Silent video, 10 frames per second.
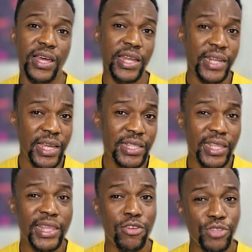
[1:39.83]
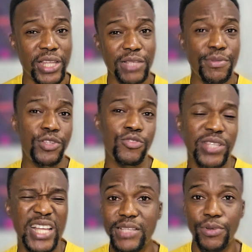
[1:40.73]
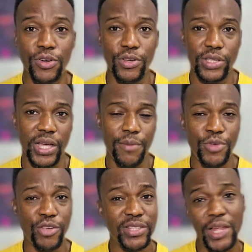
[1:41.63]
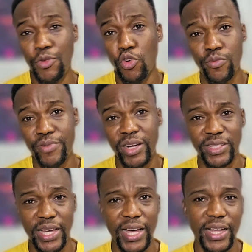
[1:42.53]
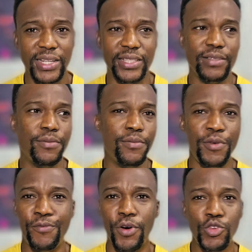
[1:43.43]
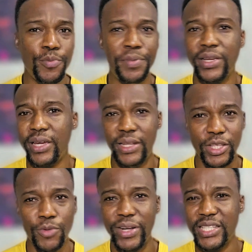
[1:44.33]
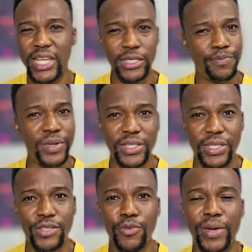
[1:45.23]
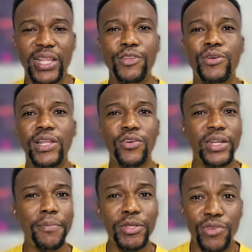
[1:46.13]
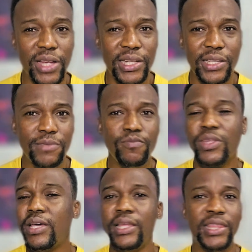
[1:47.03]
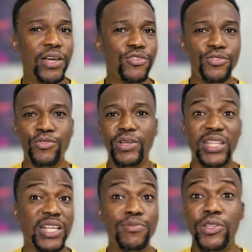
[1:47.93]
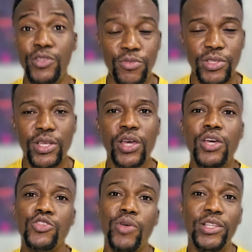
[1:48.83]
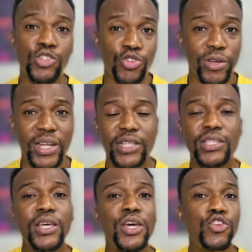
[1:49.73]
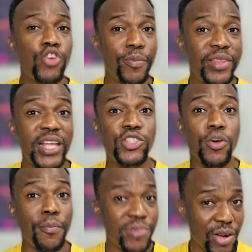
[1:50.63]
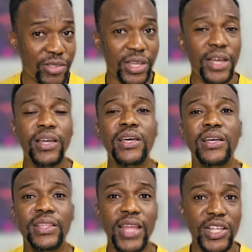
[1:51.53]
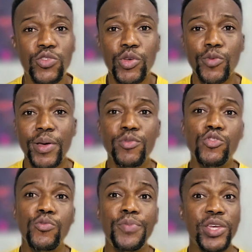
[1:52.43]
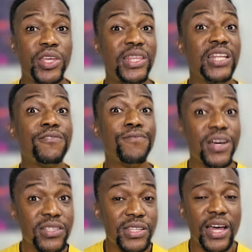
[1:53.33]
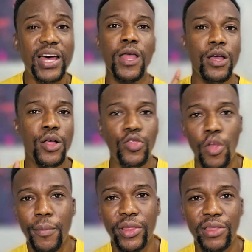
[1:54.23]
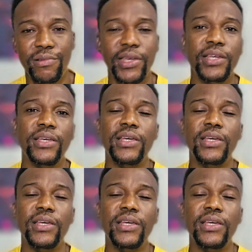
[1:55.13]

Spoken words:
a date, it tells you it has been used. That's because you're using an old browser, and before you pick a date, someone else has picked it. So by the time you click on that particular date, it tells you it has been used. So ensure that you update your browser. That way you'll be able to pick a date faster. Number three,